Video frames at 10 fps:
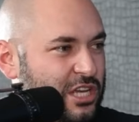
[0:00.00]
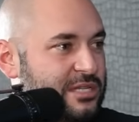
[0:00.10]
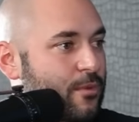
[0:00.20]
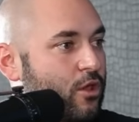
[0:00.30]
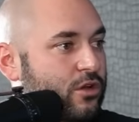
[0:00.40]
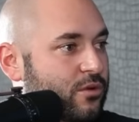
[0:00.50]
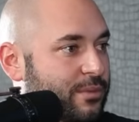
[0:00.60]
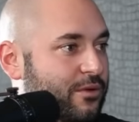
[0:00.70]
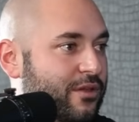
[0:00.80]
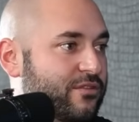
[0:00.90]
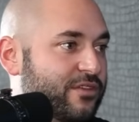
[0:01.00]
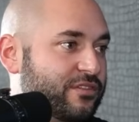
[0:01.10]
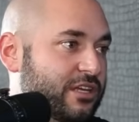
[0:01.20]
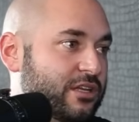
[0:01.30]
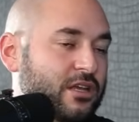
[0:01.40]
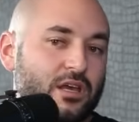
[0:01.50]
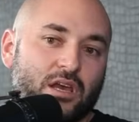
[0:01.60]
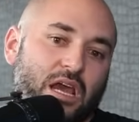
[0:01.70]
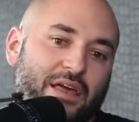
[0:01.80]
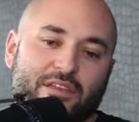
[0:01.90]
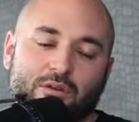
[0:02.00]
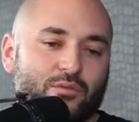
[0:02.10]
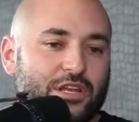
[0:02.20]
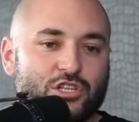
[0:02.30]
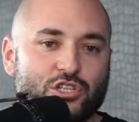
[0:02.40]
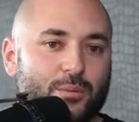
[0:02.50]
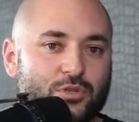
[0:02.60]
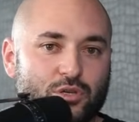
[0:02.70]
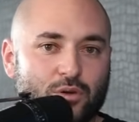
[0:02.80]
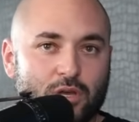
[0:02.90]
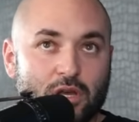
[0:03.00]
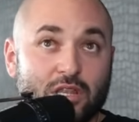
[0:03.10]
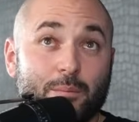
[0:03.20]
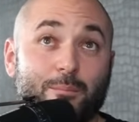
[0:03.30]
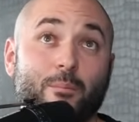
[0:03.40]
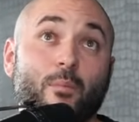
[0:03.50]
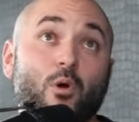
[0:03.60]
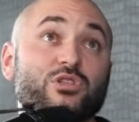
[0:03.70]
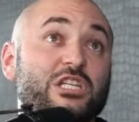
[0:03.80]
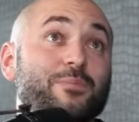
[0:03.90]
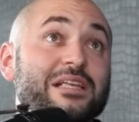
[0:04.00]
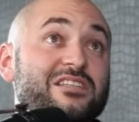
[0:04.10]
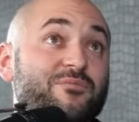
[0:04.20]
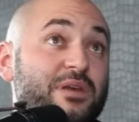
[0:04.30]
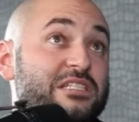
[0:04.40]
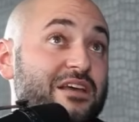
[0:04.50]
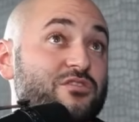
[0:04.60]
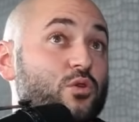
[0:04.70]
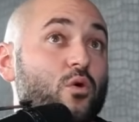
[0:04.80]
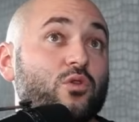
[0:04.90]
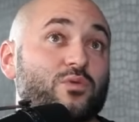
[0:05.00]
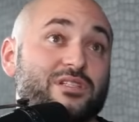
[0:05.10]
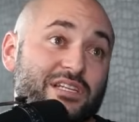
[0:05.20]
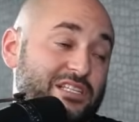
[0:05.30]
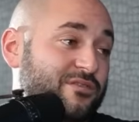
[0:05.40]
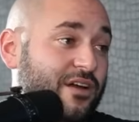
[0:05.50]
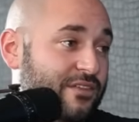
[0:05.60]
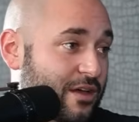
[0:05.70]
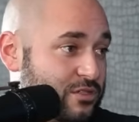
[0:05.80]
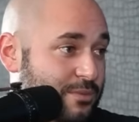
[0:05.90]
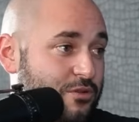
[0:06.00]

Like smaller, it would be around the $15,000, and then it ranges up to, the most expensive piece I've sold was $65,000.